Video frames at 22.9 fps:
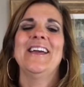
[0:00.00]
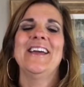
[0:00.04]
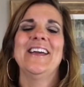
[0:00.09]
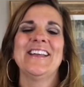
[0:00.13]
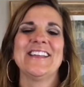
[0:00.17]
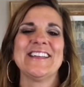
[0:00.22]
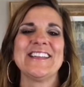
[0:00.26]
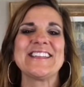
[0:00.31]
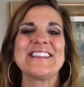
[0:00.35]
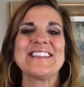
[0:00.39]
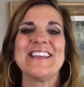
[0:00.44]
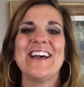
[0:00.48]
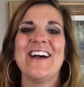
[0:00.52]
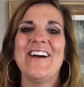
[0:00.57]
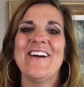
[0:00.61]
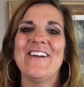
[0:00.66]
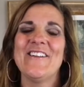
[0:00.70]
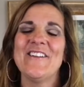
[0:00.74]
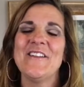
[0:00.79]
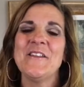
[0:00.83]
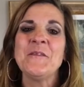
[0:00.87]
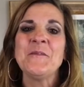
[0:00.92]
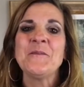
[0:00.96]
And
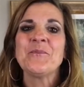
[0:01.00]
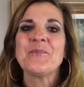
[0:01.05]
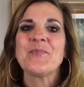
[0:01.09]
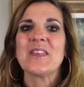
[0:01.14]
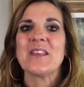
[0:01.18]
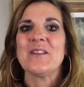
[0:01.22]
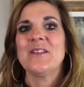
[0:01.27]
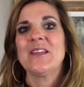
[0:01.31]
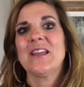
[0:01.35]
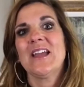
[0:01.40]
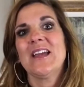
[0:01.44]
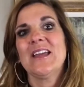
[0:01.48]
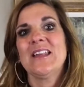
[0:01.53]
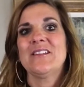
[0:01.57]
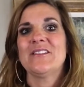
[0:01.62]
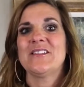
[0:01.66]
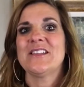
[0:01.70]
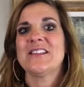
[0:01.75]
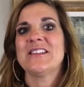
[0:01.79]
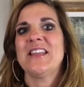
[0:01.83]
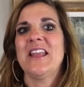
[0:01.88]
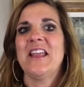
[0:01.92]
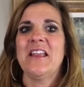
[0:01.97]
so we kind of
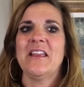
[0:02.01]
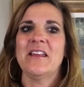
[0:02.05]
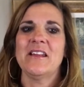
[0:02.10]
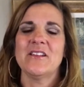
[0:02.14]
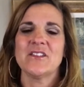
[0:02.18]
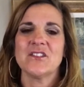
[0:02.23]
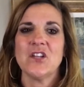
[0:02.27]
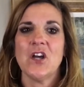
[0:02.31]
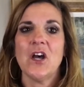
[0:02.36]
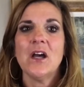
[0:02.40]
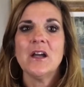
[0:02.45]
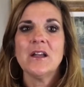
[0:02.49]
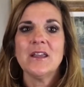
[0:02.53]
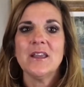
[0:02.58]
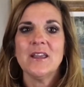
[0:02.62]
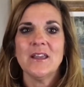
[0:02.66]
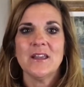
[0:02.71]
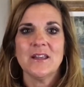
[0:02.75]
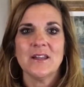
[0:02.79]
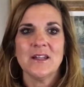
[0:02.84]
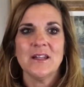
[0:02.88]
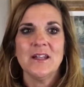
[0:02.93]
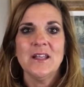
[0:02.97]
were just hanging out
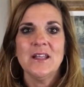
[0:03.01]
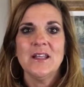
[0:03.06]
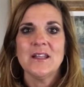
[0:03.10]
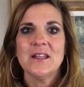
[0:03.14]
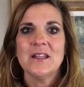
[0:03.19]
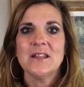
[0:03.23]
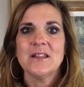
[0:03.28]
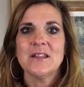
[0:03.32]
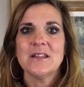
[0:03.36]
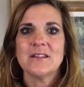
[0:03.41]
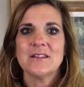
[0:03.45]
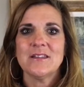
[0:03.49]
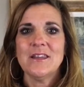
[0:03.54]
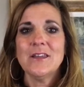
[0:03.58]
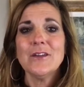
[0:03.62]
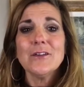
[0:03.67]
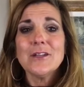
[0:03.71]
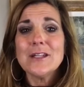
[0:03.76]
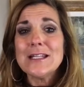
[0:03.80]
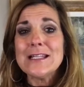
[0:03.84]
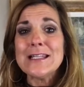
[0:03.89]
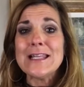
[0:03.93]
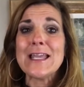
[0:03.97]
talking, and then this cute
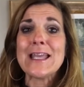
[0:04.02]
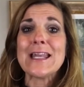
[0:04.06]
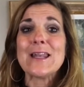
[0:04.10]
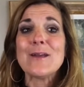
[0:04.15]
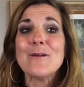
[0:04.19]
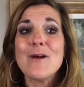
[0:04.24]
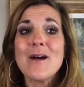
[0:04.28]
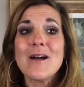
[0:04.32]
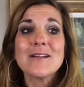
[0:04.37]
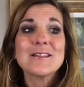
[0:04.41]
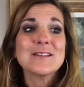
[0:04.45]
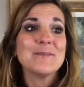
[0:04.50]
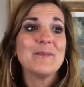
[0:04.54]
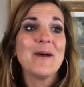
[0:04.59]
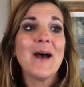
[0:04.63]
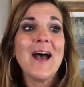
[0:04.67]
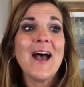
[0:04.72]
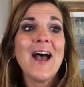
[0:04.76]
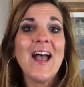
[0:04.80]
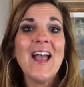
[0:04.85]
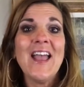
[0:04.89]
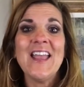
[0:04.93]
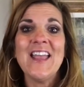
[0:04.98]
little lady walks
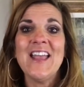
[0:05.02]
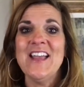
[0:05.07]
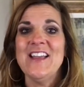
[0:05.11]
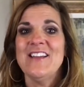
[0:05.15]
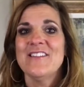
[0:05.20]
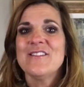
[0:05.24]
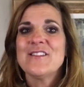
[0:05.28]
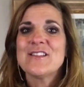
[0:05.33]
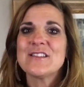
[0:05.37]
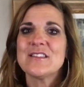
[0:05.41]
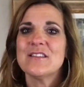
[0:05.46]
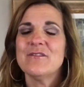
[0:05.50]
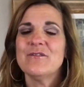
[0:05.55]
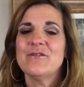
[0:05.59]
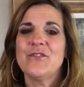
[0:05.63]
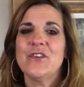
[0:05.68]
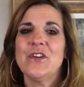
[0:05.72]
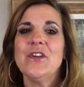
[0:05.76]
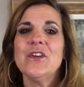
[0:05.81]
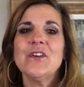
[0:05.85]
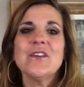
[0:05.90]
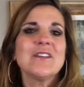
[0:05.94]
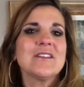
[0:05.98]
by with some
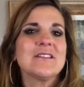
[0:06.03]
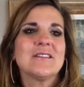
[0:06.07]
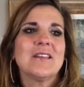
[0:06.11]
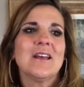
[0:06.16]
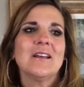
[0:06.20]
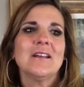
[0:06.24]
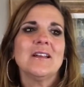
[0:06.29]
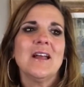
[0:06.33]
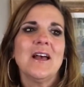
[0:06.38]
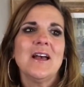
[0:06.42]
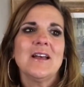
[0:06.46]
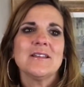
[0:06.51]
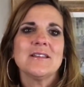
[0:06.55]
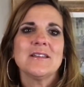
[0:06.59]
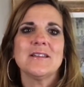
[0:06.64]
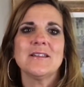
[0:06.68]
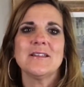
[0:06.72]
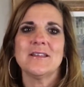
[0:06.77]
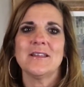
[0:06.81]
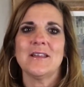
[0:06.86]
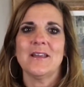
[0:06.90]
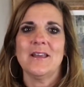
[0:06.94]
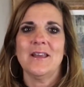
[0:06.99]
food and
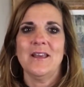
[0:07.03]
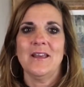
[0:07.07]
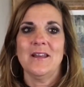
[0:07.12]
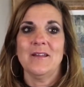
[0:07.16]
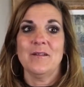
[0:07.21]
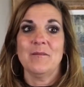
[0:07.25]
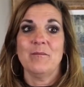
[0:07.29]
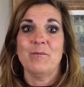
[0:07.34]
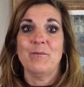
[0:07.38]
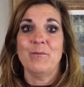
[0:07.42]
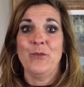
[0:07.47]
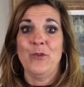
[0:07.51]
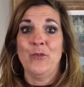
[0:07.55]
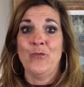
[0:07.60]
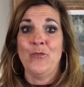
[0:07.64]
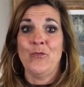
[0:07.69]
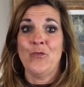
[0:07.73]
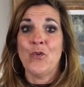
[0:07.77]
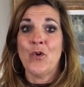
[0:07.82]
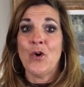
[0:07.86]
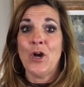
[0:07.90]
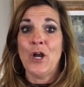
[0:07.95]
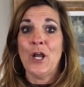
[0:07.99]
sunglasses, and
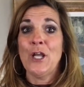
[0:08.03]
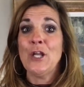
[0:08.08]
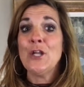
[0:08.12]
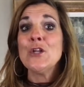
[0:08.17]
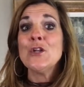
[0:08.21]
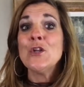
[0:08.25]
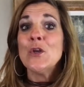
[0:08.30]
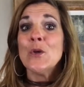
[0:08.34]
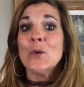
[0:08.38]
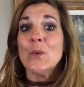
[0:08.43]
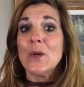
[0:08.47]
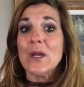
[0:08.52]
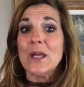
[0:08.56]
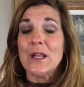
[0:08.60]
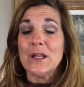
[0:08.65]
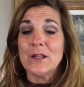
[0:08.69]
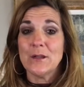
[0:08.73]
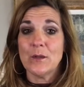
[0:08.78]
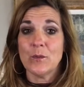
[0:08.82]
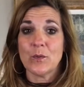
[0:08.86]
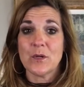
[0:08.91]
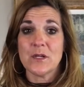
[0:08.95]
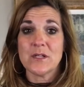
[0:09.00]
before I knew
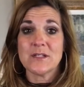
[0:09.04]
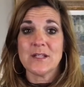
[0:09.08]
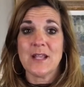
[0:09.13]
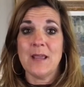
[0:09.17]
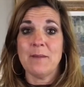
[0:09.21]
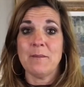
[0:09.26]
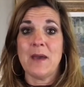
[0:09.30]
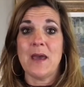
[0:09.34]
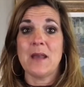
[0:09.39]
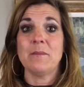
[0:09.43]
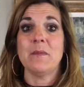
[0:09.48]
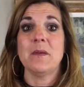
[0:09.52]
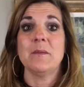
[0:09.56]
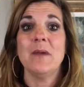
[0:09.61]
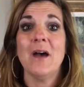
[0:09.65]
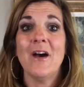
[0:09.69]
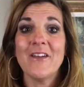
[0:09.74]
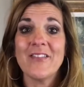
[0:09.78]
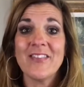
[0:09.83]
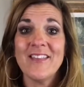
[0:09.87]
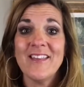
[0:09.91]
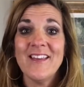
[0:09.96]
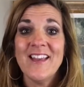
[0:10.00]
it, the words came out of my
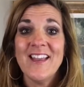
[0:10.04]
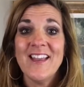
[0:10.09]
mouth.